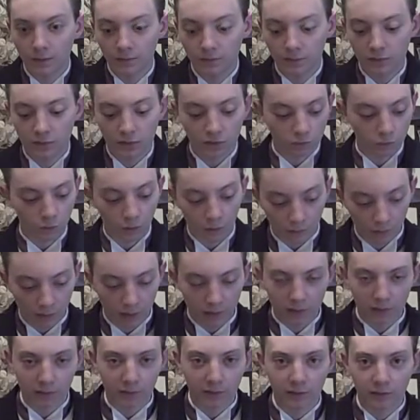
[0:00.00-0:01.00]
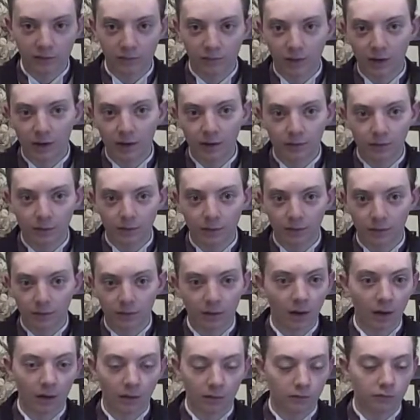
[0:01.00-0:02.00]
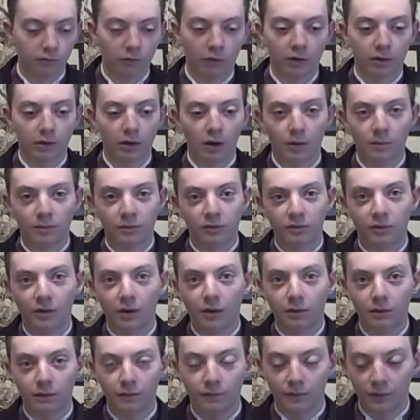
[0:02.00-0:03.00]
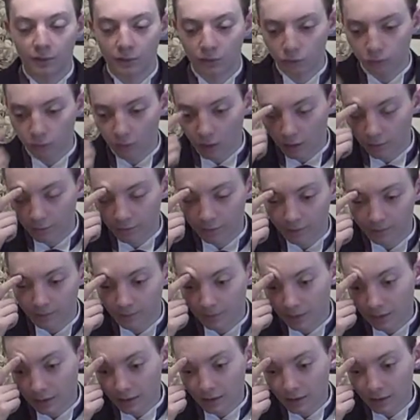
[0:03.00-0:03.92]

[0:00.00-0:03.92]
You just want one of these, right? You know, no, right now I'm stuck with 12 of them.